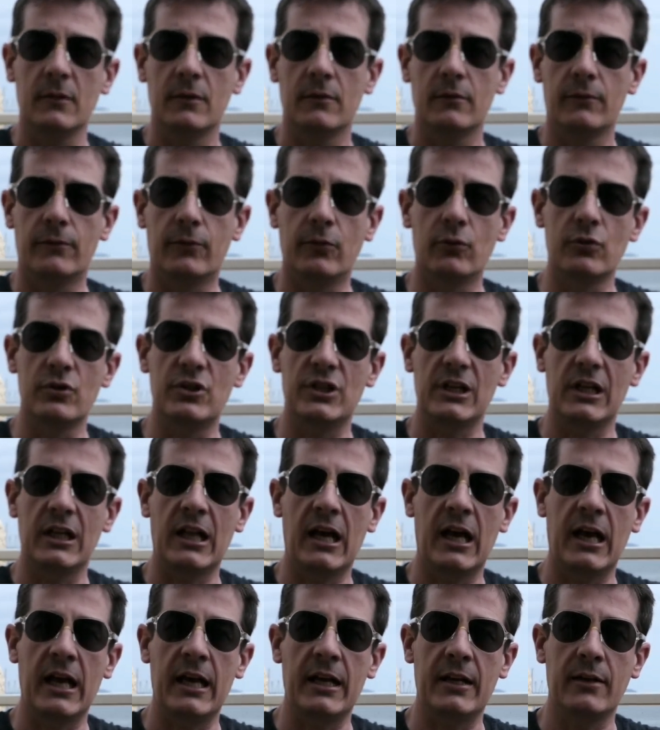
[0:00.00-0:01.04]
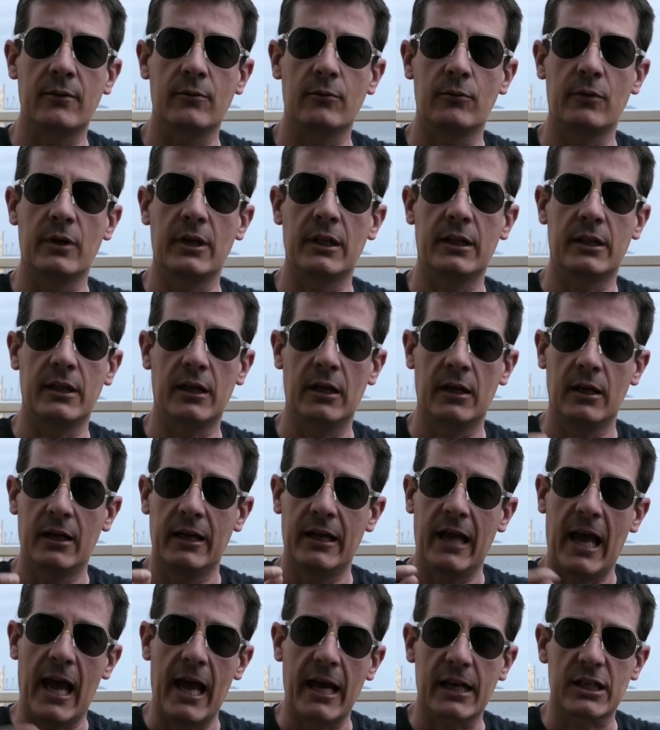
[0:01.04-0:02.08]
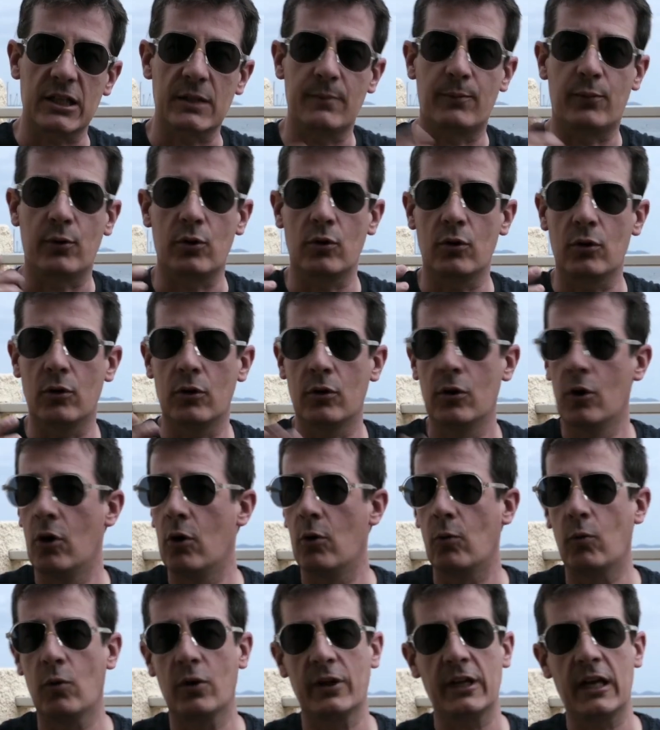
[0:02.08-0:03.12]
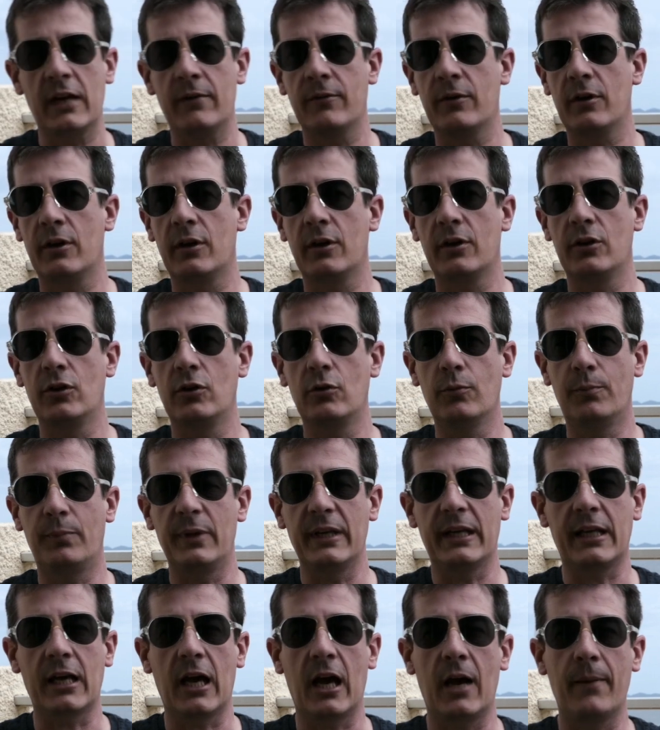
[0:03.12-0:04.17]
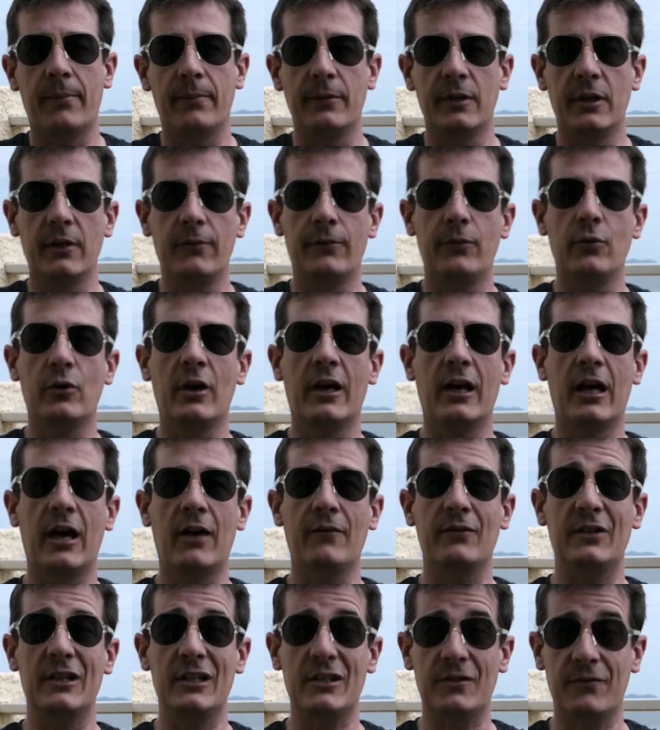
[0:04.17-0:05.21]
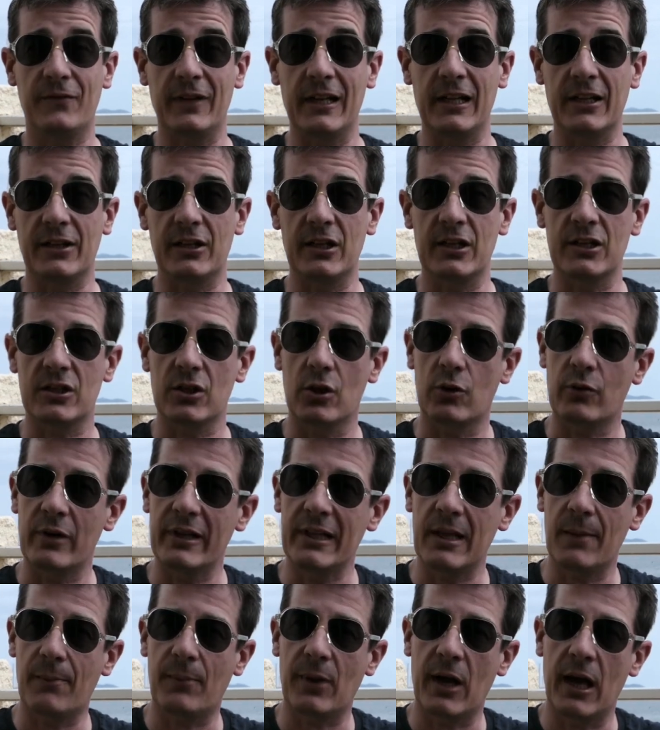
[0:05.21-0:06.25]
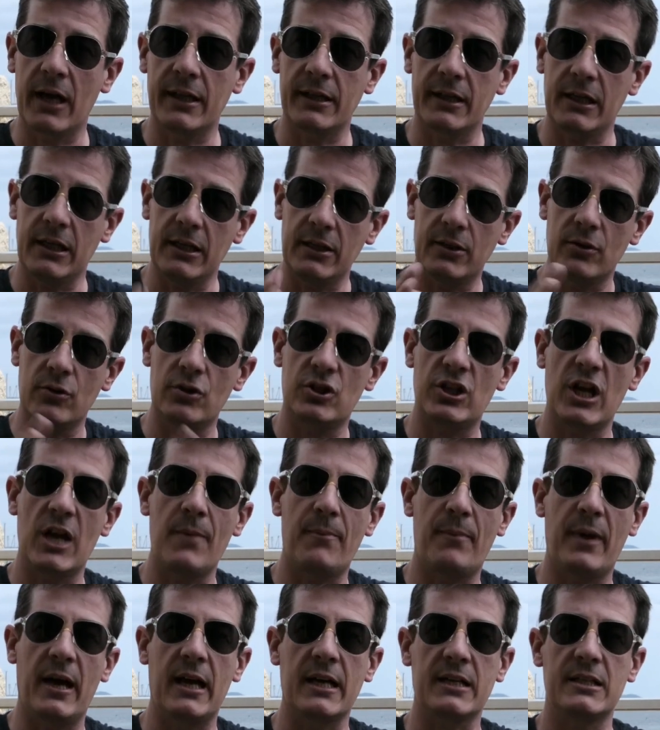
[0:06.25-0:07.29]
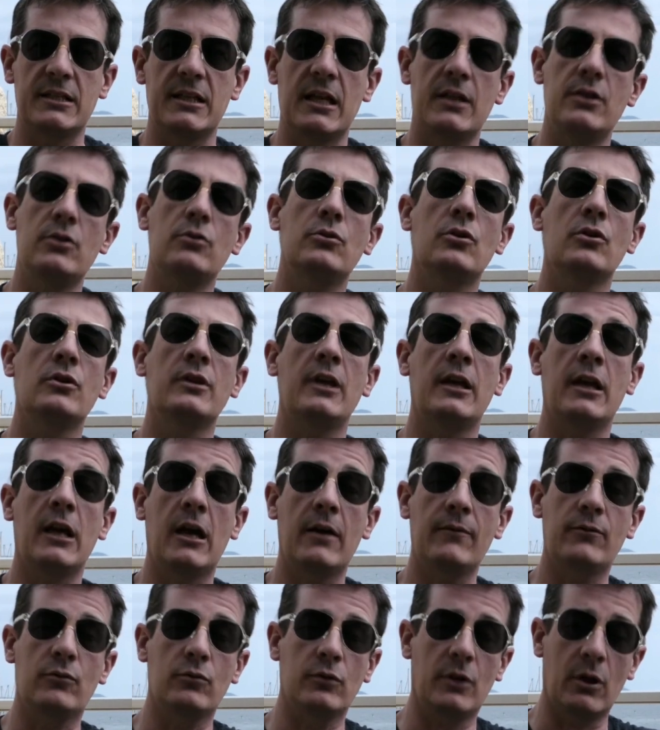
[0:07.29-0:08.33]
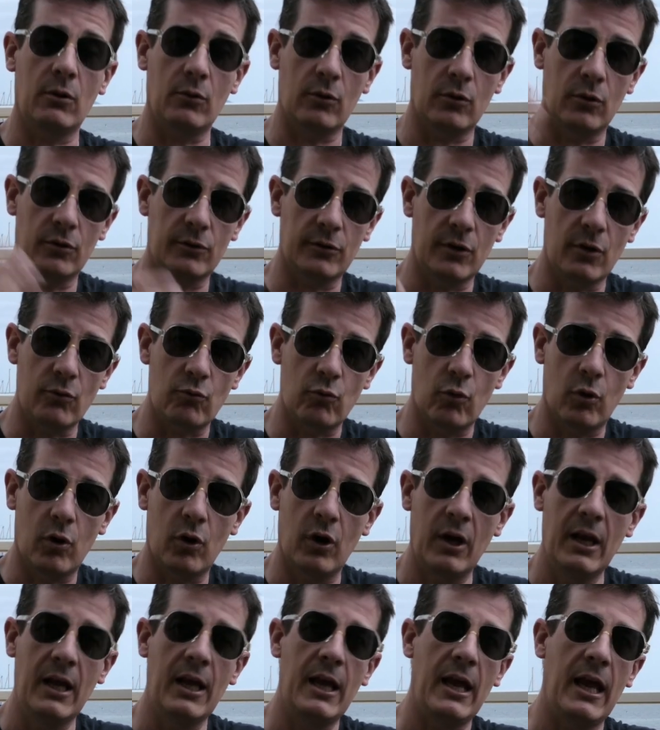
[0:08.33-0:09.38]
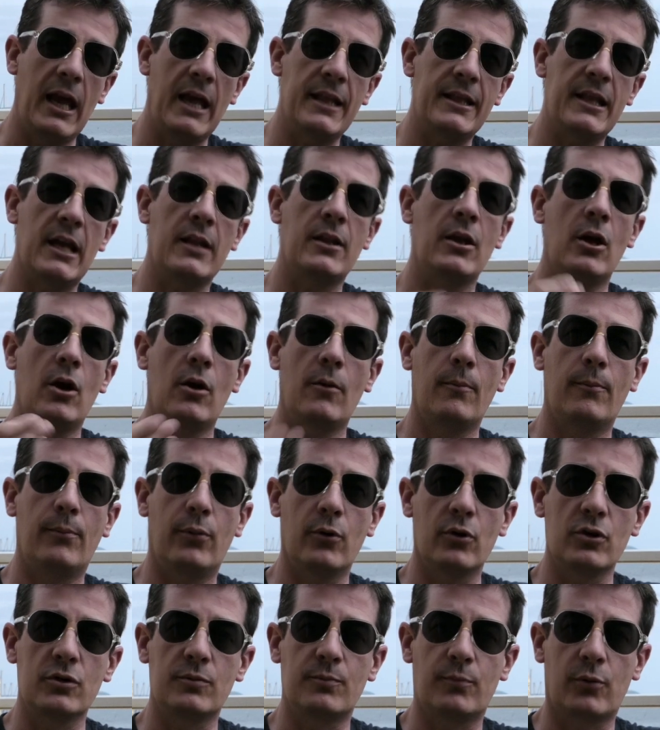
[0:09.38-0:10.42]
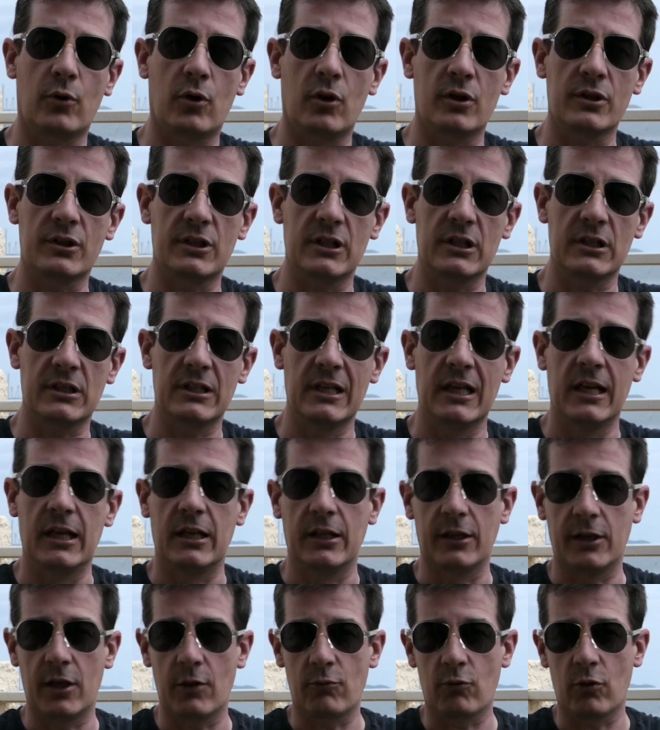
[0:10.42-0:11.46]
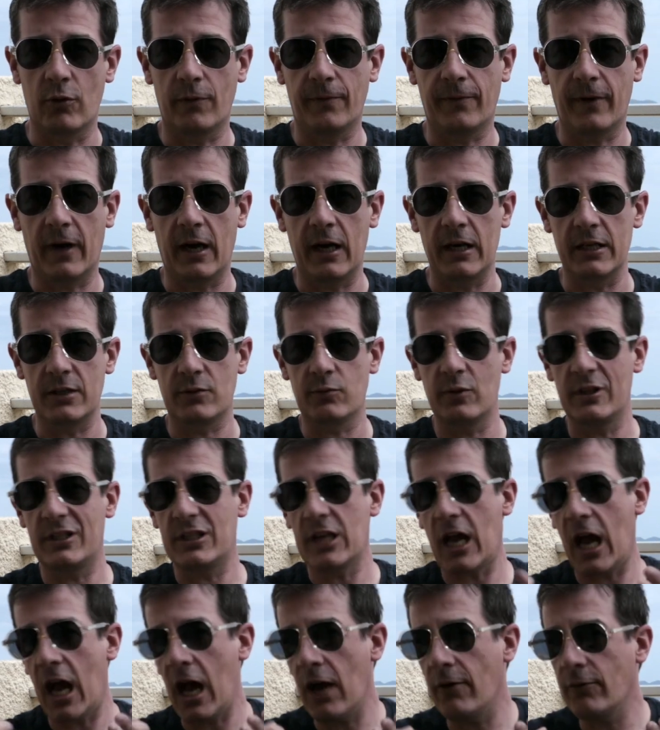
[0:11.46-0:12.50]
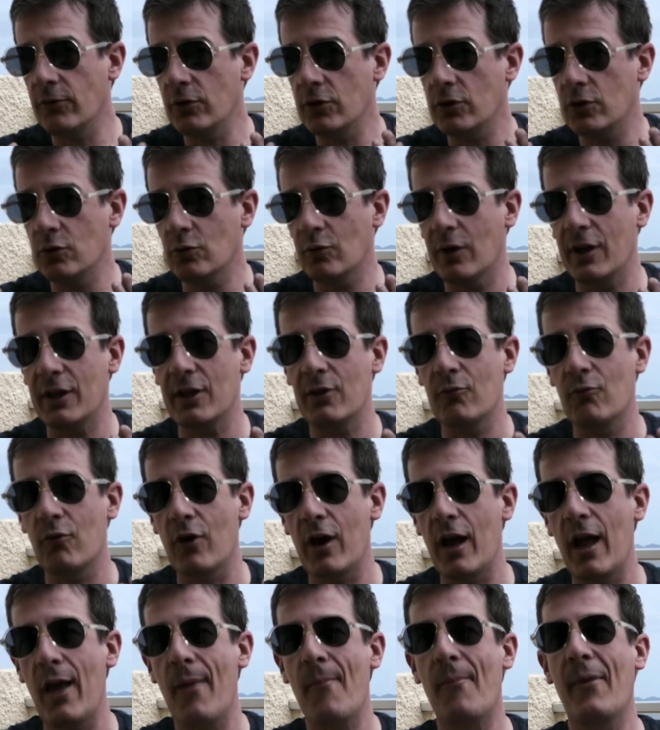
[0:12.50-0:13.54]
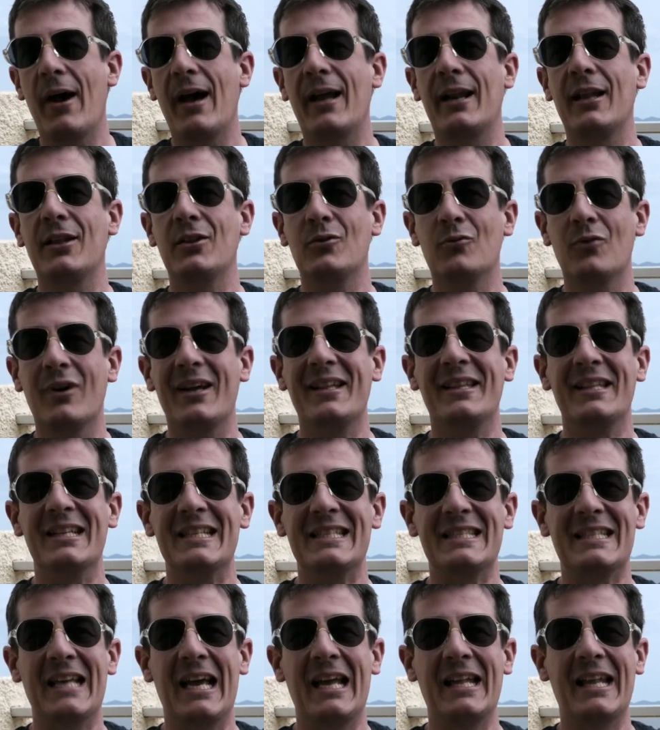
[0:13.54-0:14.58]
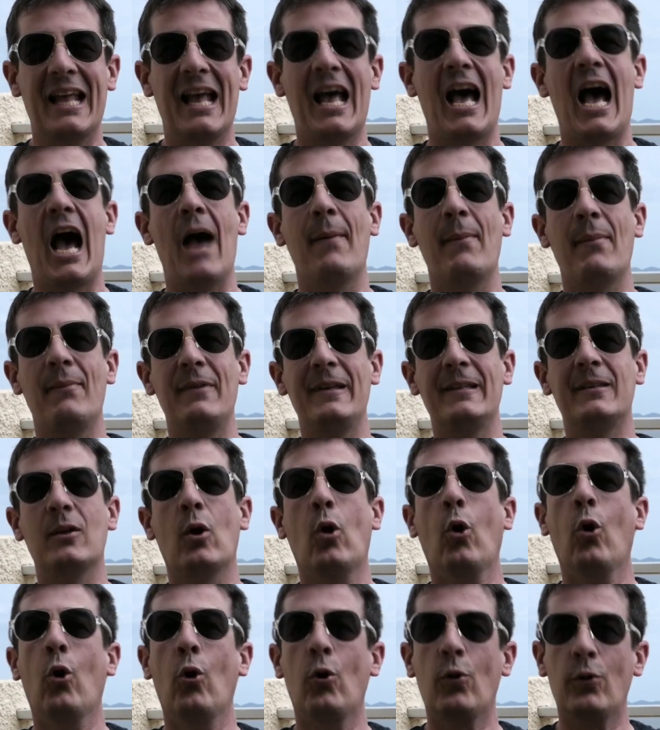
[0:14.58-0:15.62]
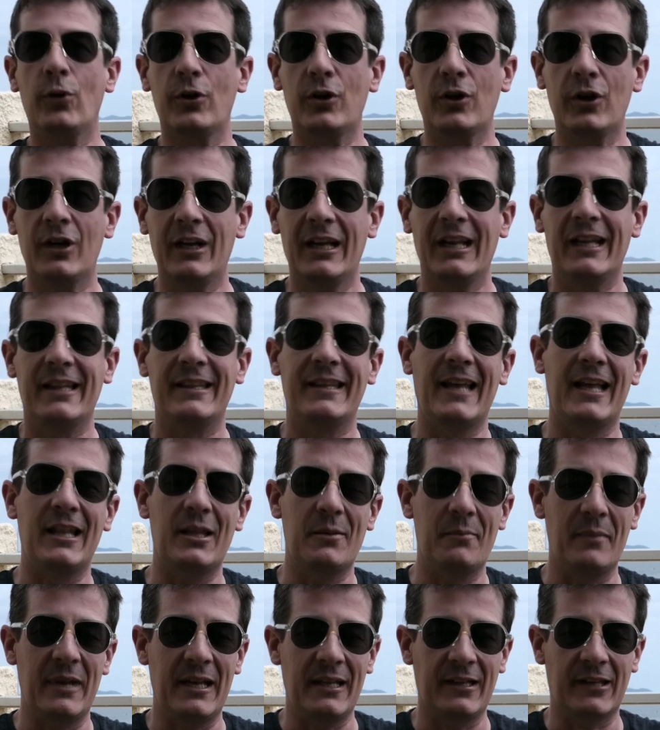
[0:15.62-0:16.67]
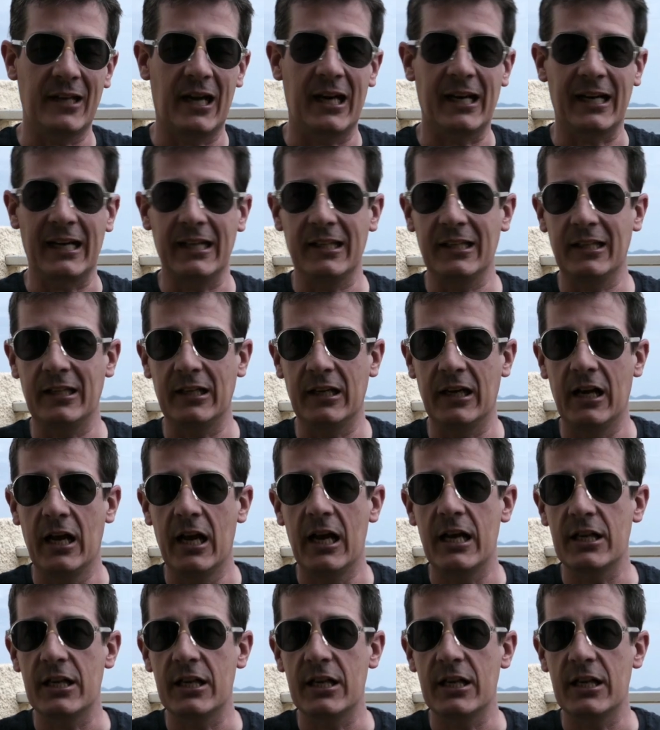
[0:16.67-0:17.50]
Fuji line with X Pro, whatever you pick up. If you have these filters already applied into JPEGs, then you don't have to download the RAW and then post-process the raw files, which I would do anyway, but I do understand I'm a bit older than the main target here.